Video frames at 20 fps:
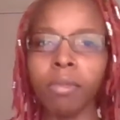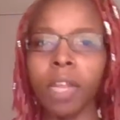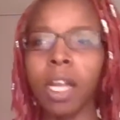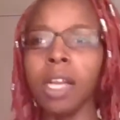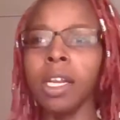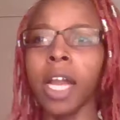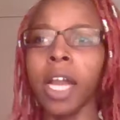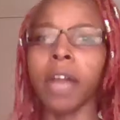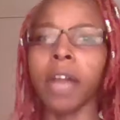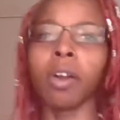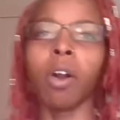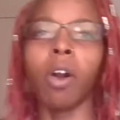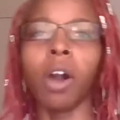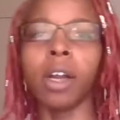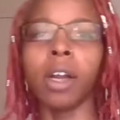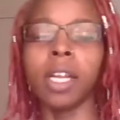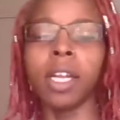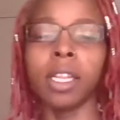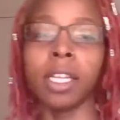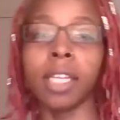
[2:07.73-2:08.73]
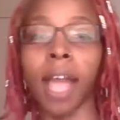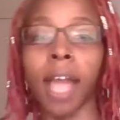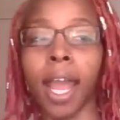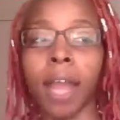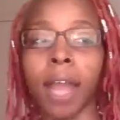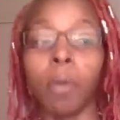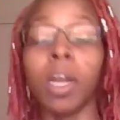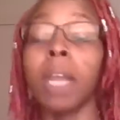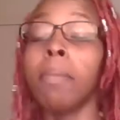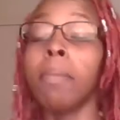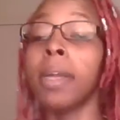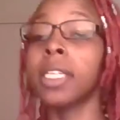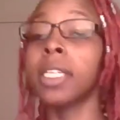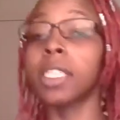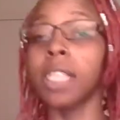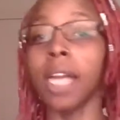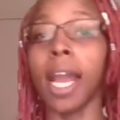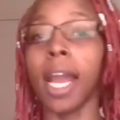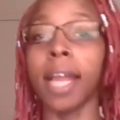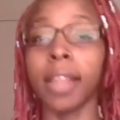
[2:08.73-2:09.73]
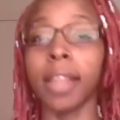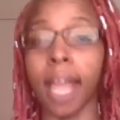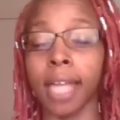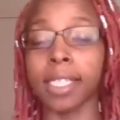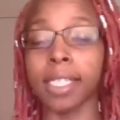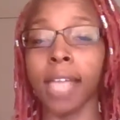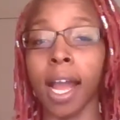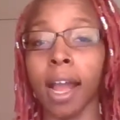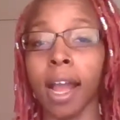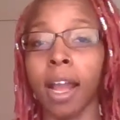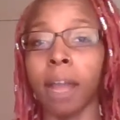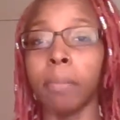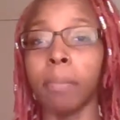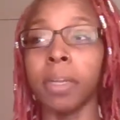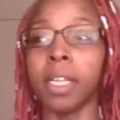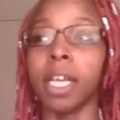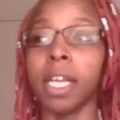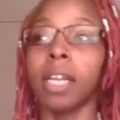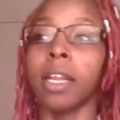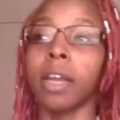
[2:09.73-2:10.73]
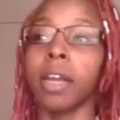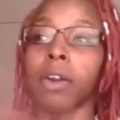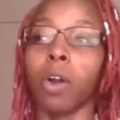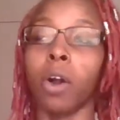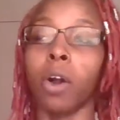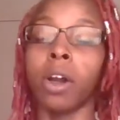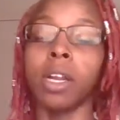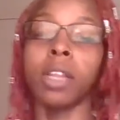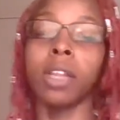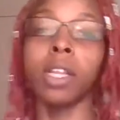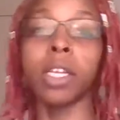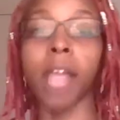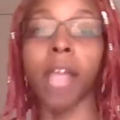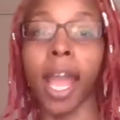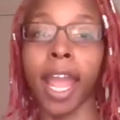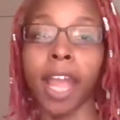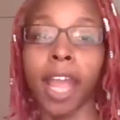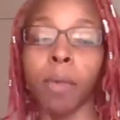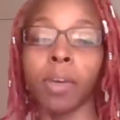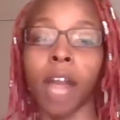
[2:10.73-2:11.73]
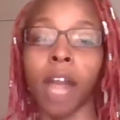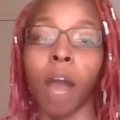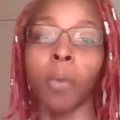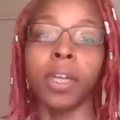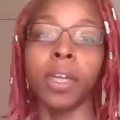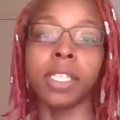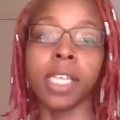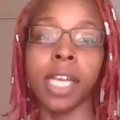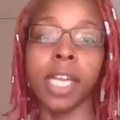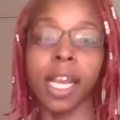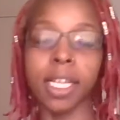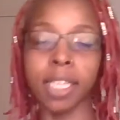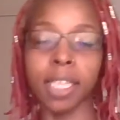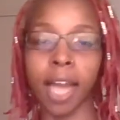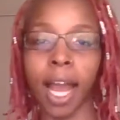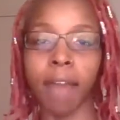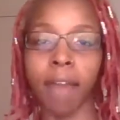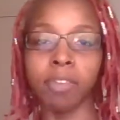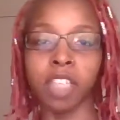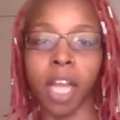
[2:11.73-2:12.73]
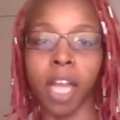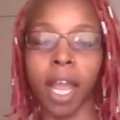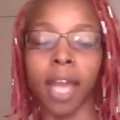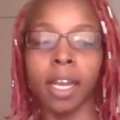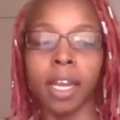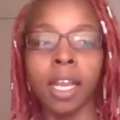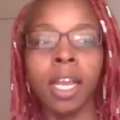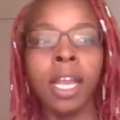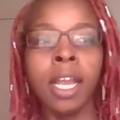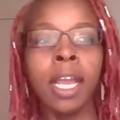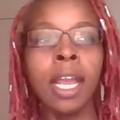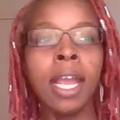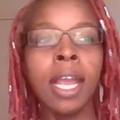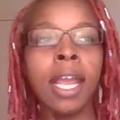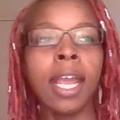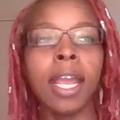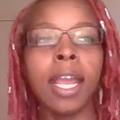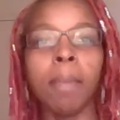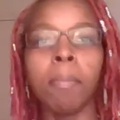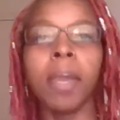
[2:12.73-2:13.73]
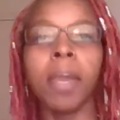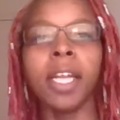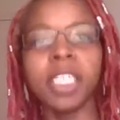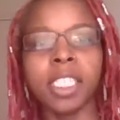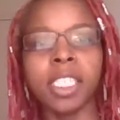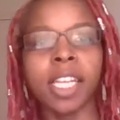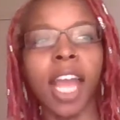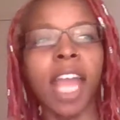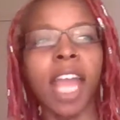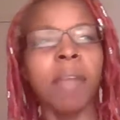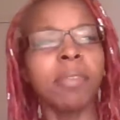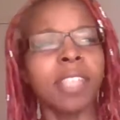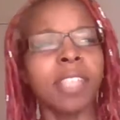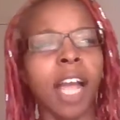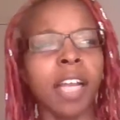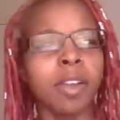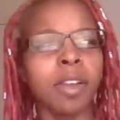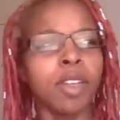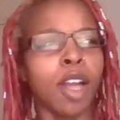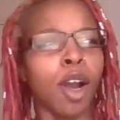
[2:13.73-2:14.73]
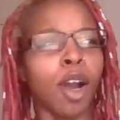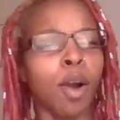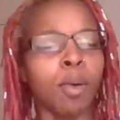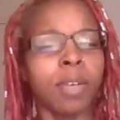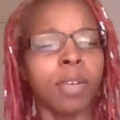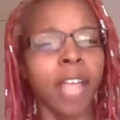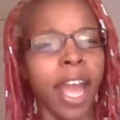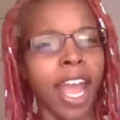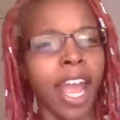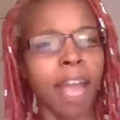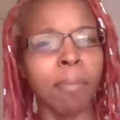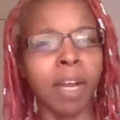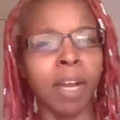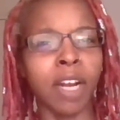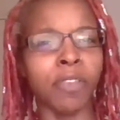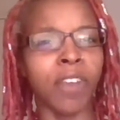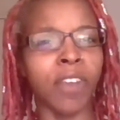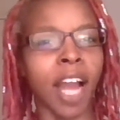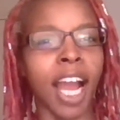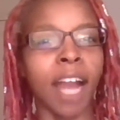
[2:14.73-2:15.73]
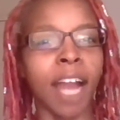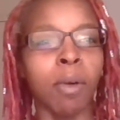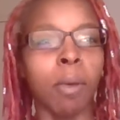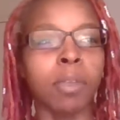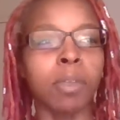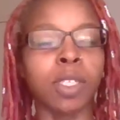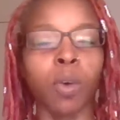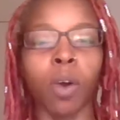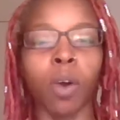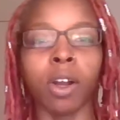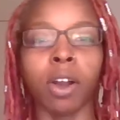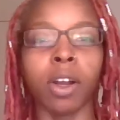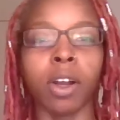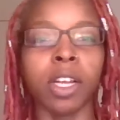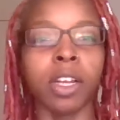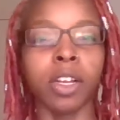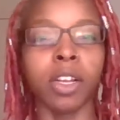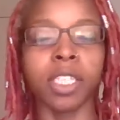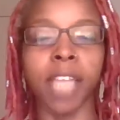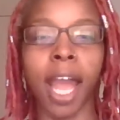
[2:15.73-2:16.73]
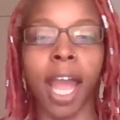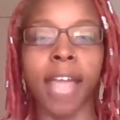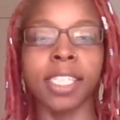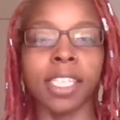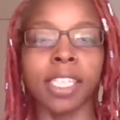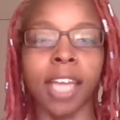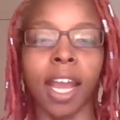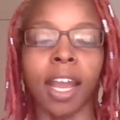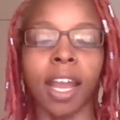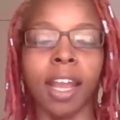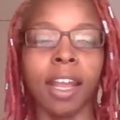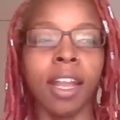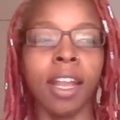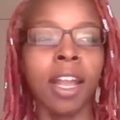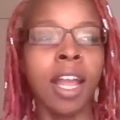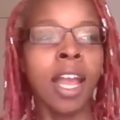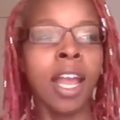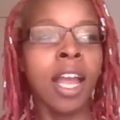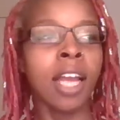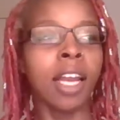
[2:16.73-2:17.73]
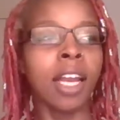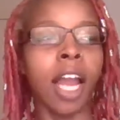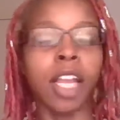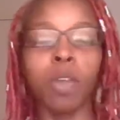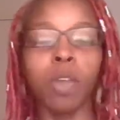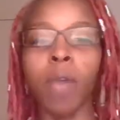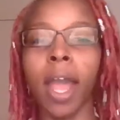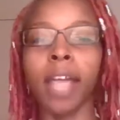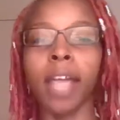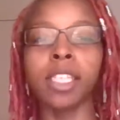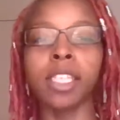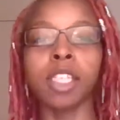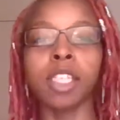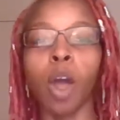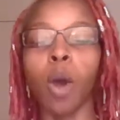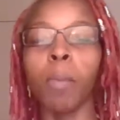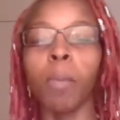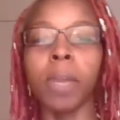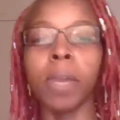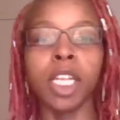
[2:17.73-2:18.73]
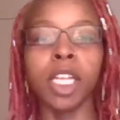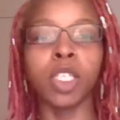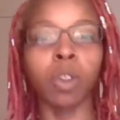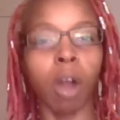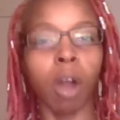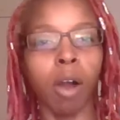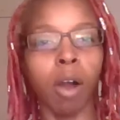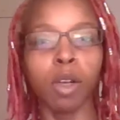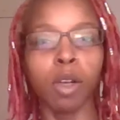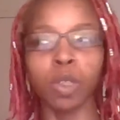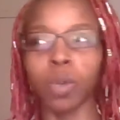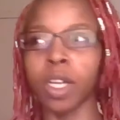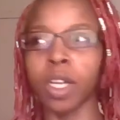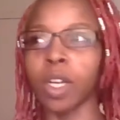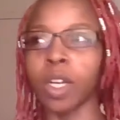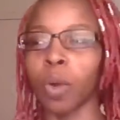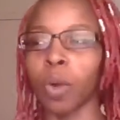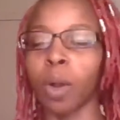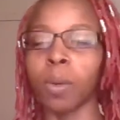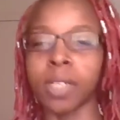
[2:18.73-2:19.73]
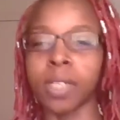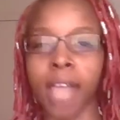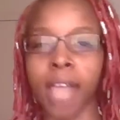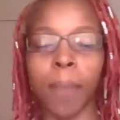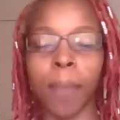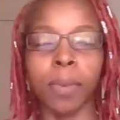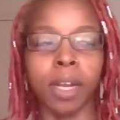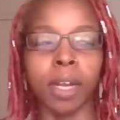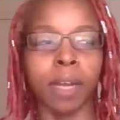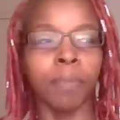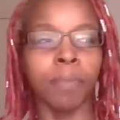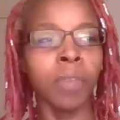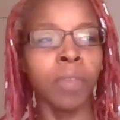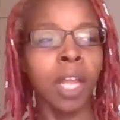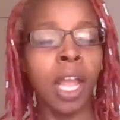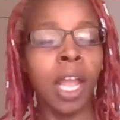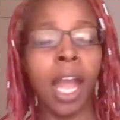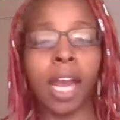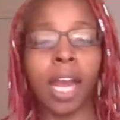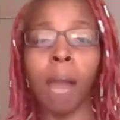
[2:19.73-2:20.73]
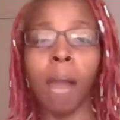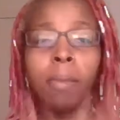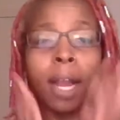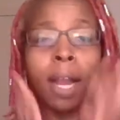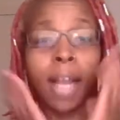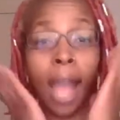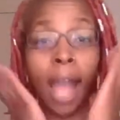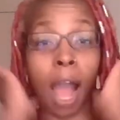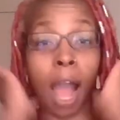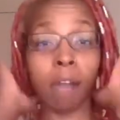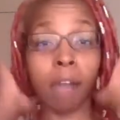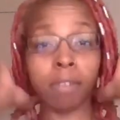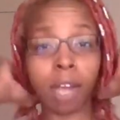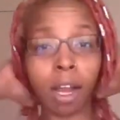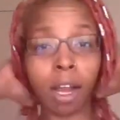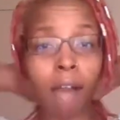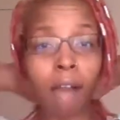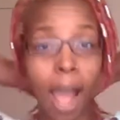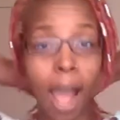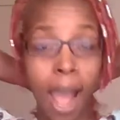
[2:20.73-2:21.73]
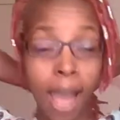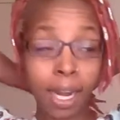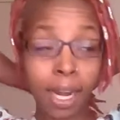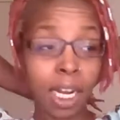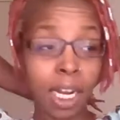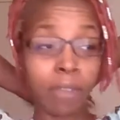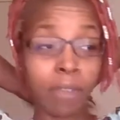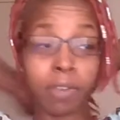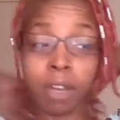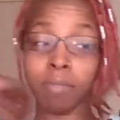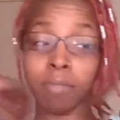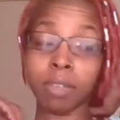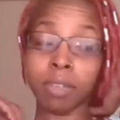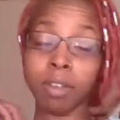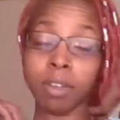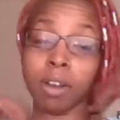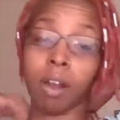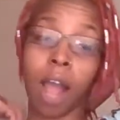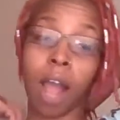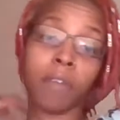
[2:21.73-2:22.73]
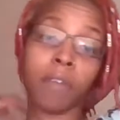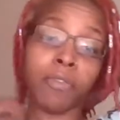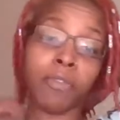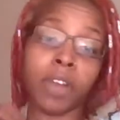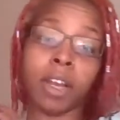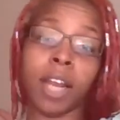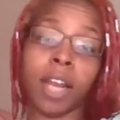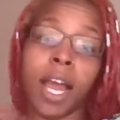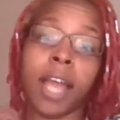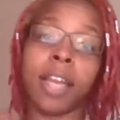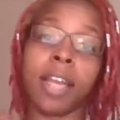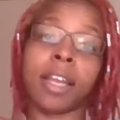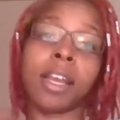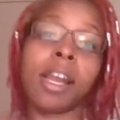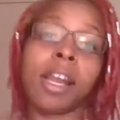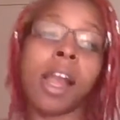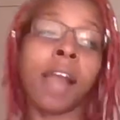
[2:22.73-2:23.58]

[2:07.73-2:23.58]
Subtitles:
later on in the day. Well, he mentioned it at that time, but then later on in the day when I went to his live chat, he mentioned that. He was like, dang, Butterfly, what was going on in your chat today? Like, you had so many trolls. What in the world was happening? And I'm like, I don't know. I didn't even, I felt like,